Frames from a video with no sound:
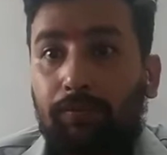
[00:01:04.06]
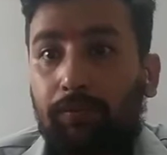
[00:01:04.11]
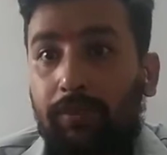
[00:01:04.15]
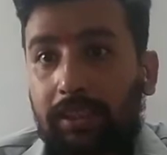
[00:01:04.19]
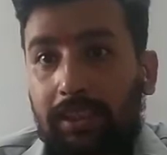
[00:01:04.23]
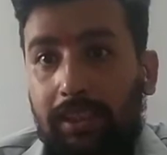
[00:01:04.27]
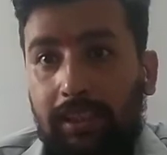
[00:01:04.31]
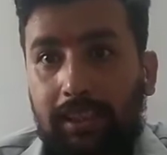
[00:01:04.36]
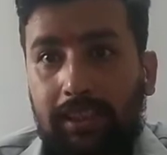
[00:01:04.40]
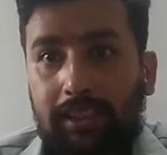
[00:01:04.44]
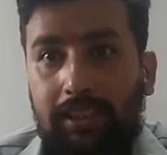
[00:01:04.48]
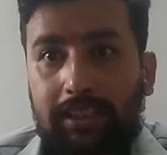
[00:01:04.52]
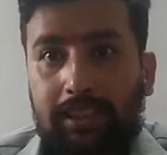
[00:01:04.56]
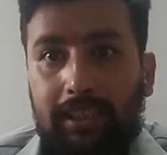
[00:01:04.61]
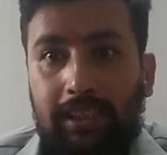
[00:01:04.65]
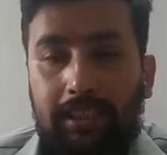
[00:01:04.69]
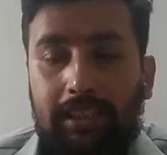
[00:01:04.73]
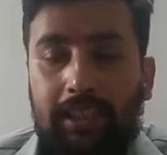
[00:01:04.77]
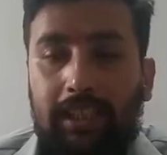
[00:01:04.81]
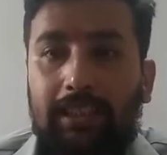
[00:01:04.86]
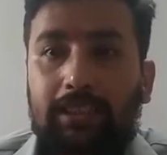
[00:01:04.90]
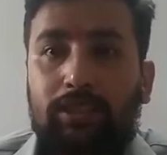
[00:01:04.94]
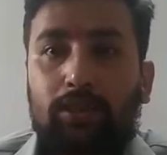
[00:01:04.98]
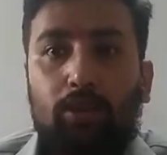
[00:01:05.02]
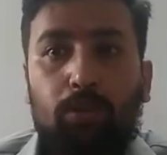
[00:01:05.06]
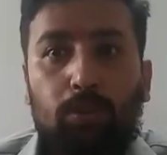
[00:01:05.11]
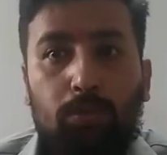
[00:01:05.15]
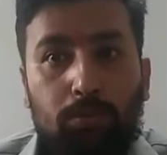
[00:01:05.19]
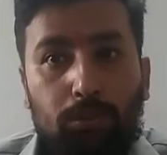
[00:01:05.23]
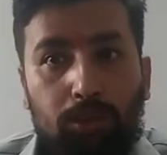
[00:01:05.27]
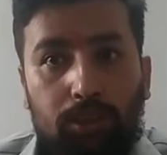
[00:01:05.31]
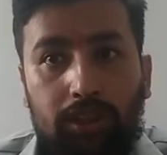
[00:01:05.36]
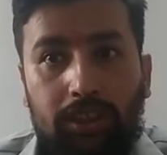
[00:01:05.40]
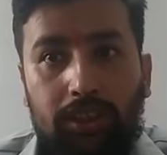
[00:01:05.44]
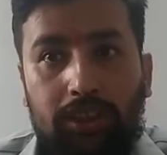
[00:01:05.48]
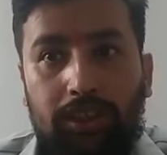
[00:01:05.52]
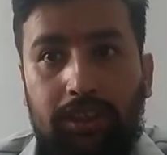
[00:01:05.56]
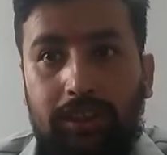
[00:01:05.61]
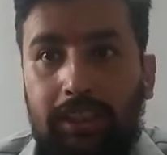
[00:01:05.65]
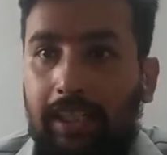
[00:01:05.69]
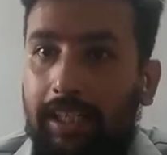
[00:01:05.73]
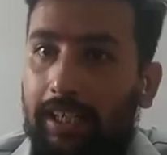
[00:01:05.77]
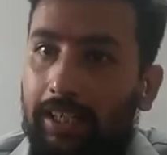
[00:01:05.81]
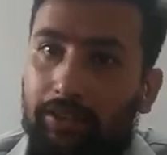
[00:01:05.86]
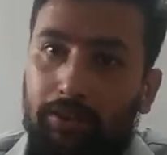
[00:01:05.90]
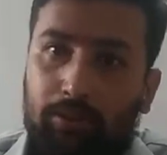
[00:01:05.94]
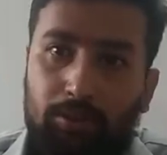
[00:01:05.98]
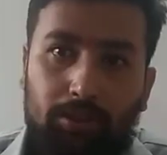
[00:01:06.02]
physical state, that is homogeneous and
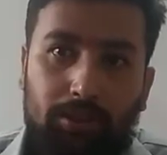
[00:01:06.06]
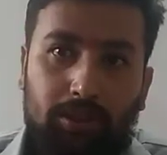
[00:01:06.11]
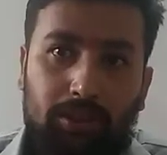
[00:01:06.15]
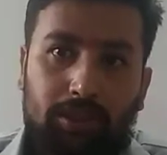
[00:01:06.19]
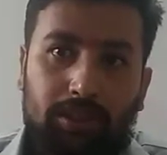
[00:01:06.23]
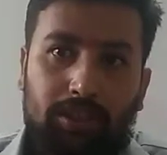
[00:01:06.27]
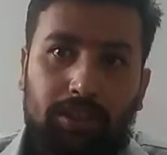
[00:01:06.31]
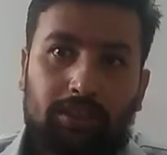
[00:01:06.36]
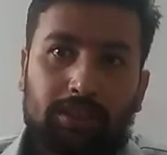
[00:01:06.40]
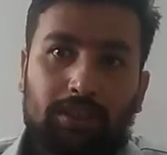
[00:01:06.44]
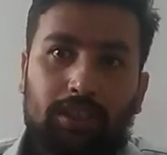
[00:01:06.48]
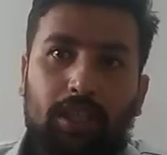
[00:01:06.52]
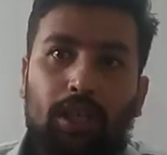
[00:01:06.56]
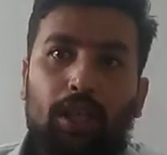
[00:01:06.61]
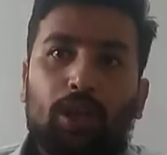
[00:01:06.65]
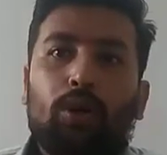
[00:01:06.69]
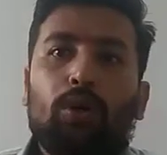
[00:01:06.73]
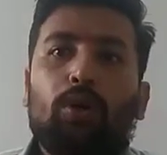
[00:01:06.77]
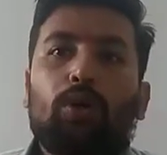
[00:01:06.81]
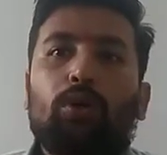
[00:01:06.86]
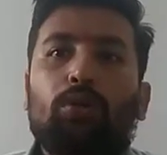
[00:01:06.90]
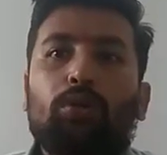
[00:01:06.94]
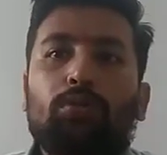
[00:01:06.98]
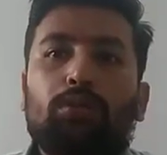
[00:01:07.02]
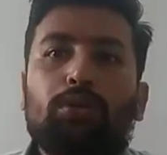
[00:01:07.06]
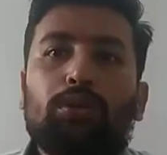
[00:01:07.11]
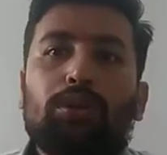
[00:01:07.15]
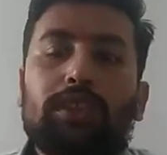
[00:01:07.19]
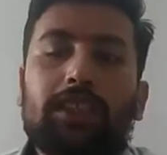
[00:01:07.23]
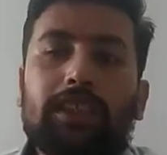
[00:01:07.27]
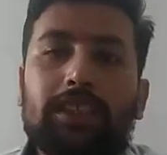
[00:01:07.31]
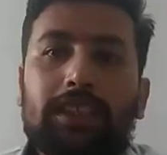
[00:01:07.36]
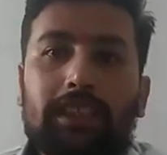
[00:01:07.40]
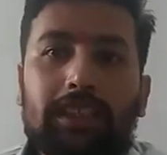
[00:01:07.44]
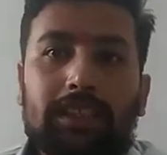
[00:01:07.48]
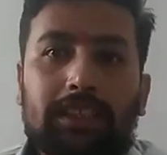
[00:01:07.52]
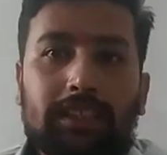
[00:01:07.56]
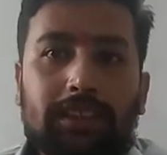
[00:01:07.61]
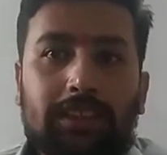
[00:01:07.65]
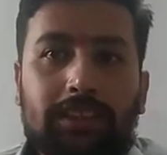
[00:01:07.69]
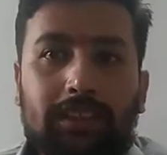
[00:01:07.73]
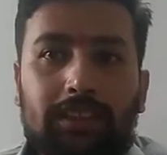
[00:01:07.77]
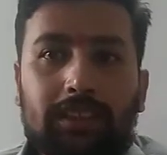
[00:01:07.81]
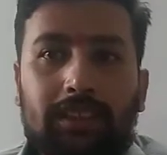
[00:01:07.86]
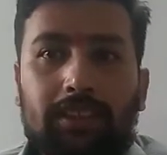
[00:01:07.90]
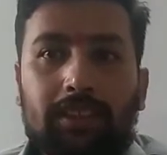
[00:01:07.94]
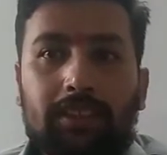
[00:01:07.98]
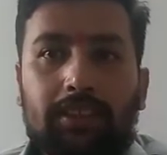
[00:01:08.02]
heterogeneous. Homogeneous
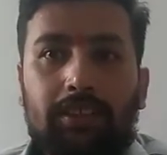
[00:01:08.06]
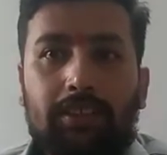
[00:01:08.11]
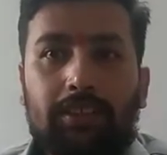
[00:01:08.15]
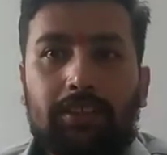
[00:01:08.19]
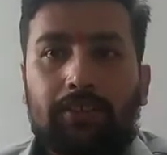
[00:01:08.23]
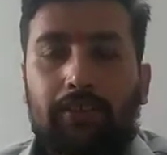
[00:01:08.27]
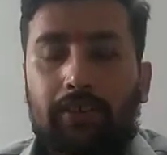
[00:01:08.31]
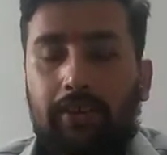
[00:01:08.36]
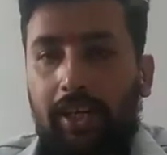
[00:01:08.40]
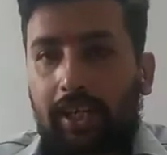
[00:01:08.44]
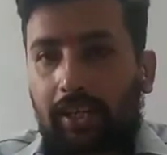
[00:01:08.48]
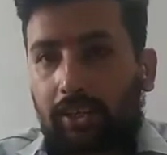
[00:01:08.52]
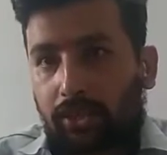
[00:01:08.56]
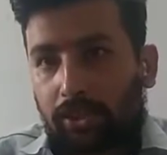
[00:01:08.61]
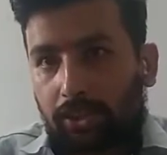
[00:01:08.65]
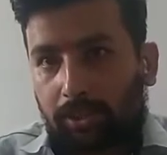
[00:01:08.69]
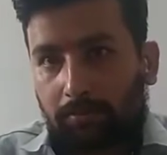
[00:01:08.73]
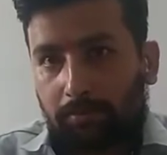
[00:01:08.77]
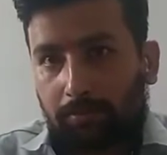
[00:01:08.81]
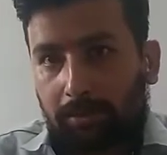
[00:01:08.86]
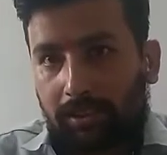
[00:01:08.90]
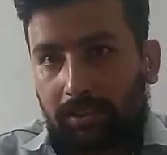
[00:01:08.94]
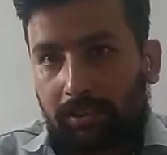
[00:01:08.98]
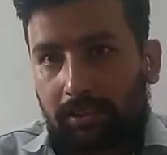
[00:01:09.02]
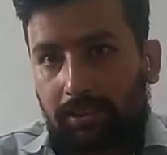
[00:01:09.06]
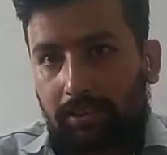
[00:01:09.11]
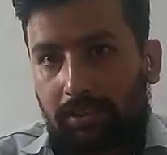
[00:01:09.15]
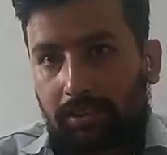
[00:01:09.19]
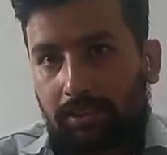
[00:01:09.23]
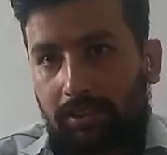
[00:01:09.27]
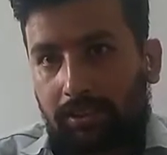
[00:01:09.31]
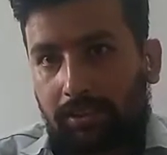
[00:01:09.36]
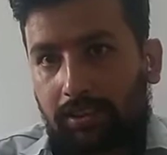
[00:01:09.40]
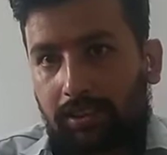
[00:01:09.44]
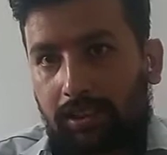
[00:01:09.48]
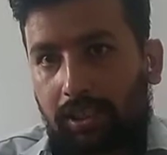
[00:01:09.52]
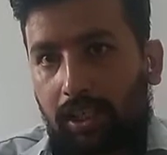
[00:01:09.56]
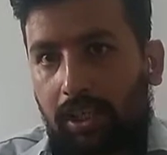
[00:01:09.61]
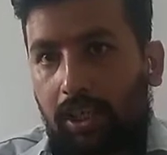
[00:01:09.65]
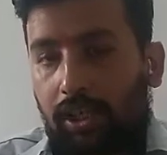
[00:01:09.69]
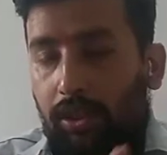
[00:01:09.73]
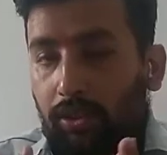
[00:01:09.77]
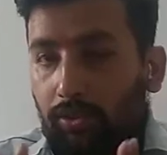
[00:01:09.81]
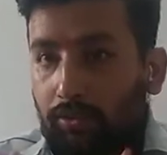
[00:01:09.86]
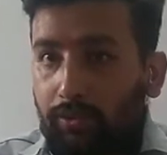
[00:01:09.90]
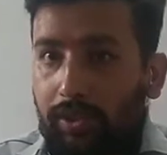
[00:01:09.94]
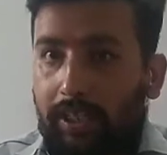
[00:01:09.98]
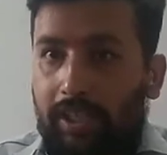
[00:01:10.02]
reaction means
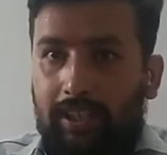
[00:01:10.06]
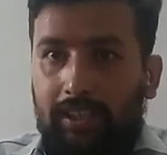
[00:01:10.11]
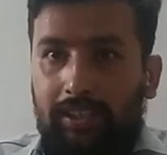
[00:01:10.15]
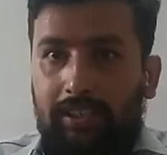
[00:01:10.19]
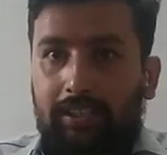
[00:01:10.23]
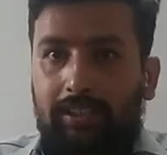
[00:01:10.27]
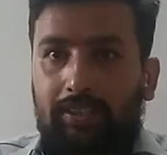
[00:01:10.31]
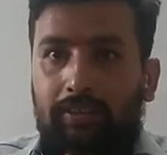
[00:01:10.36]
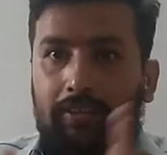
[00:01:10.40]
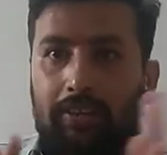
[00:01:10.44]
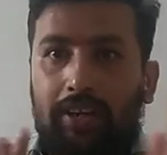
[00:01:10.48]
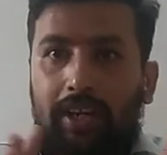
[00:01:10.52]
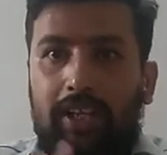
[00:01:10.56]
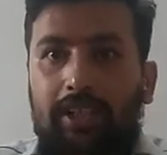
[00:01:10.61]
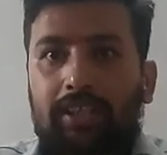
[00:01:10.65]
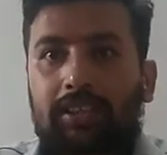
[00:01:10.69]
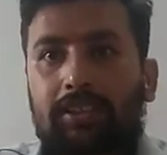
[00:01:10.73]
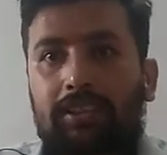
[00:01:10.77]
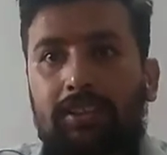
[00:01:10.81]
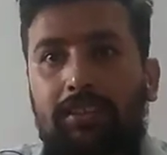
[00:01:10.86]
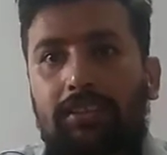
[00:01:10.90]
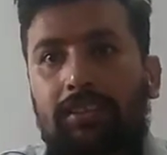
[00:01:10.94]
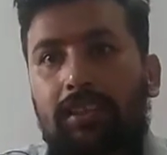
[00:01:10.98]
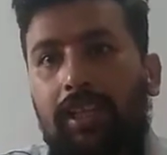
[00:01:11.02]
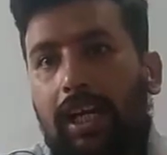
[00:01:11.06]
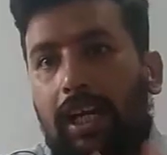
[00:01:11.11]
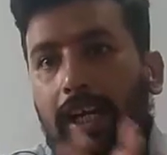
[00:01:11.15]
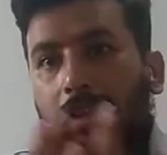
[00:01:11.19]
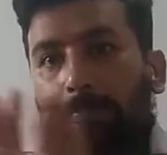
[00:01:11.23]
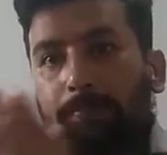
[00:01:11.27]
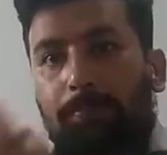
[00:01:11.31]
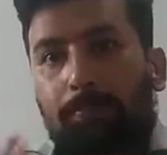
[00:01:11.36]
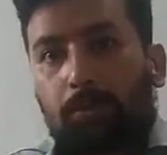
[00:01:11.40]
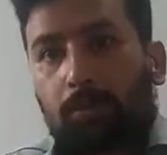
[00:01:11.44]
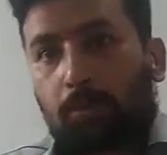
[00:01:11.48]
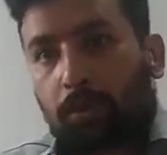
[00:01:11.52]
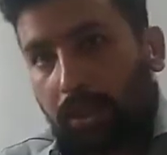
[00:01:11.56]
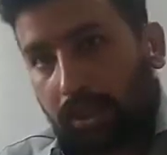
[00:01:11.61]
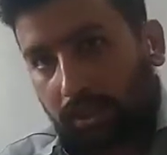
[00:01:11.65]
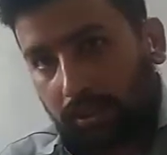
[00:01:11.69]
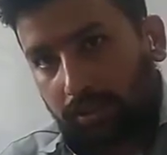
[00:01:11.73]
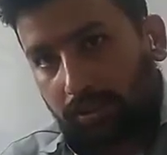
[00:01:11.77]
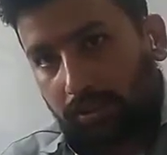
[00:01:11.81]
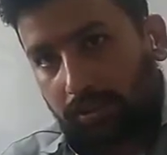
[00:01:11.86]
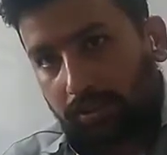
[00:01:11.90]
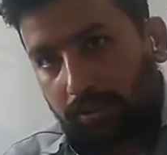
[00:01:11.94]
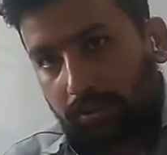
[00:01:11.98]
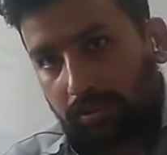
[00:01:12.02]
when the reactant and
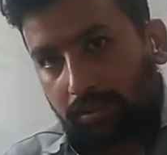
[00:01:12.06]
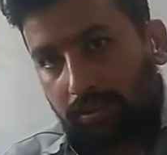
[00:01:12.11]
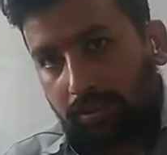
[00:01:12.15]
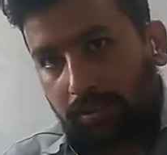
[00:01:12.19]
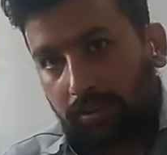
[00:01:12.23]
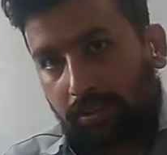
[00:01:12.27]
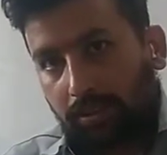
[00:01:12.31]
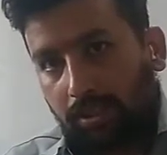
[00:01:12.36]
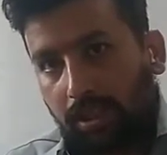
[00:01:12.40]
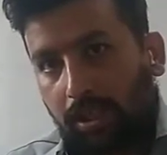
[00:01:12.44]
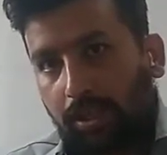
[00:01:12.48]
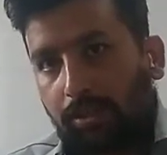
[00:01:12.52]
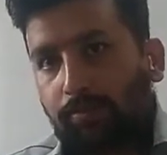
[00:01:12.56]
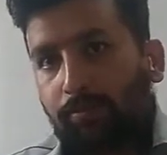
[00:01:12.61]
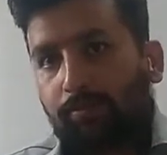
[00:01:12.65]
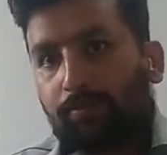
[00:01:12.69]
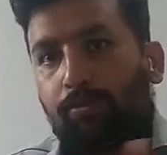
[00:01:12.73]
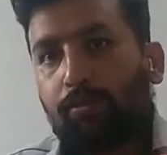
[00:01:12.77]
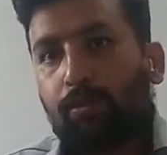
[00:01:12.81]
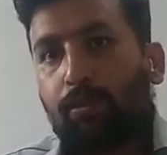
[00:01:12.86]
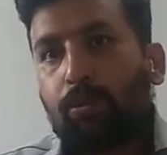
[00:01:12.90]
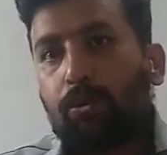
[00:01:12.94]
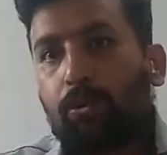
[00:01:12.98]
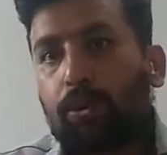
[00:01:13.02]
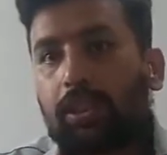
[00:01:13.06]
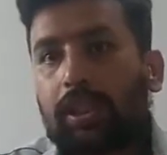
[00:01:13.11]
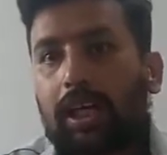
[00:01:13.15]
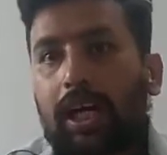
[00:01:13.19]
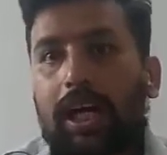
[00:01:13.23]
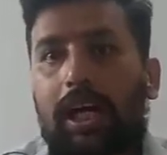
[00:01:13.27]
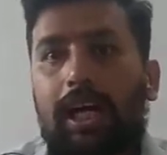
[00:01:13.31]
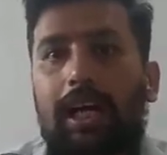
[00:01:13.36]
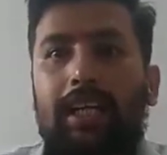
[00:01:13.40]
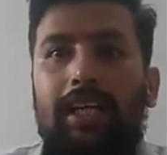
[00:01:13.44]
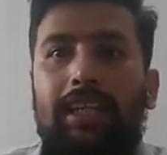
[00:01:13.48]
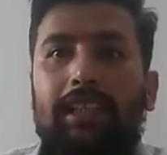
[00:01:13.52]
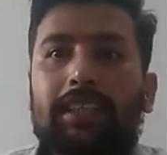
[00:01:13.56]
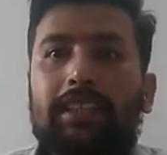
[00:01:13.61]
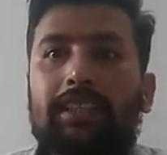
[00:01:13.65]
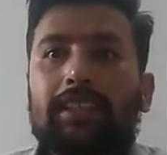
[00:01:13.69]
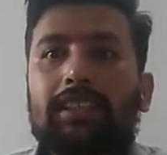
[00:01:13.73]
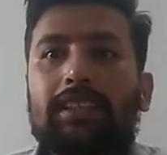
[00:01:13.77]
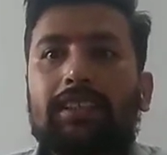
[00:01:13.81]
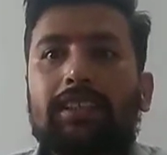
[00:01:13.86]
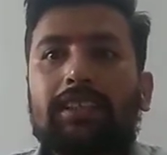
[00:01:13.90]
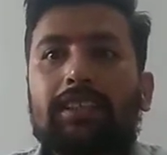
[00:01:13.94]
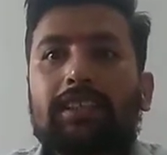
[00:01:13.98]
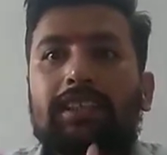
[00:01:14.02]
product both are in
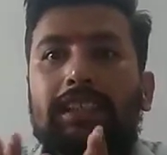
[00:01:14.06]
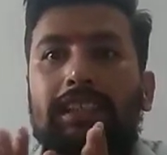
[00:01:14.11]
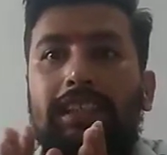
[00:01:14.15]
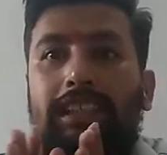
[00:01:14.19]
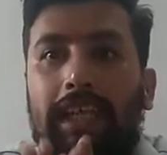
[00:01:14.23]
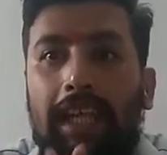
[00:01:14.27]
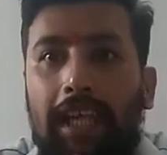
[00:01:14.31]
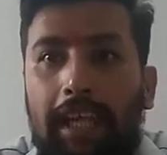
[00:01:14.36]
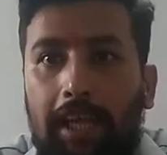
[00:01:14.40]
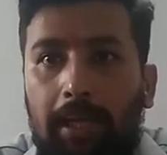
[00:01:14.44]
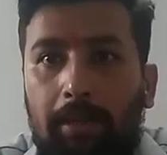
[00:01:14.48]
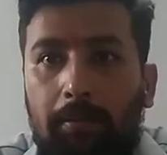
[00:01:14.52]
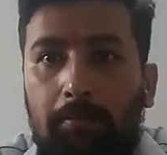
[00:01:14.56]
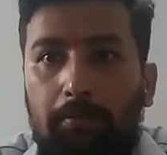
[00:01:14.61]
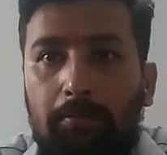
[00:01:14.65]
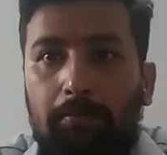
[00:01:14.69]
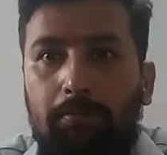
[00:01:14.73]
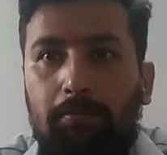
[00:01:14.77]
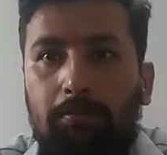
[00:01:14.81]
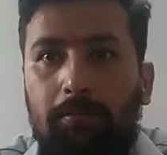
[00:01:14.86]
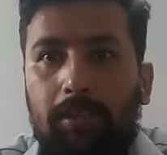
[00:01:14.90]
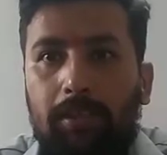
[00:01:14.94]
the same